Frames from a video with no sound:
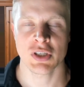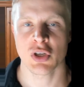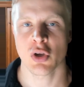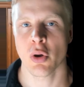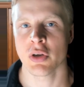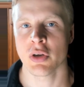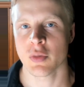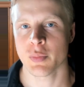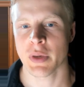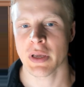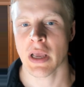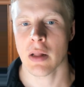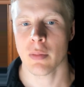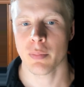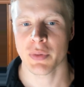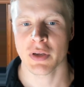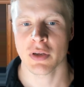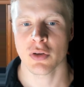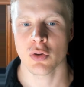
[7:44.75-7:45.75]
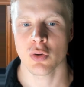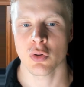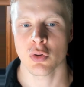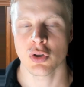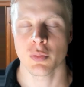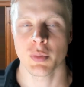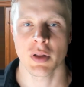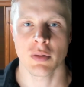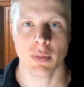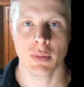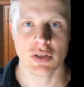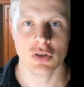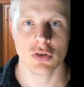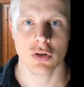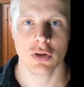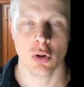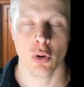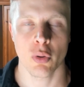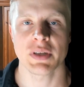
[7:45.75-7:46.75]
Is it going to be helping you to build
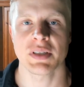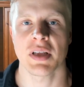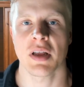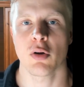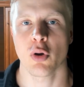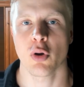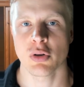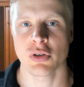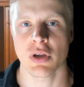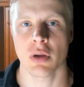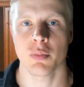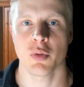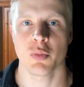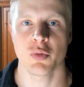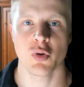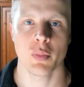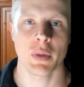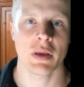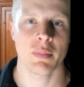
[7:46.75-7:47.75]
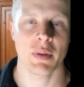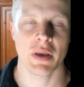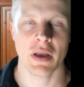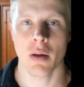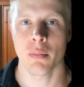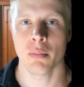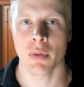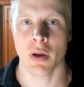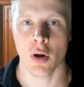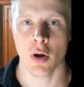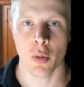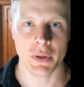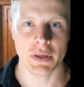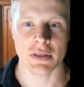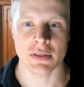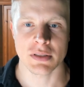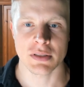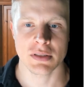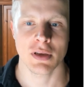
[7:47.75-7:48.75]
muscle, or is it going to help you to make become uh,
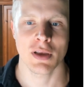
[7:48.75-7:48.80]
obese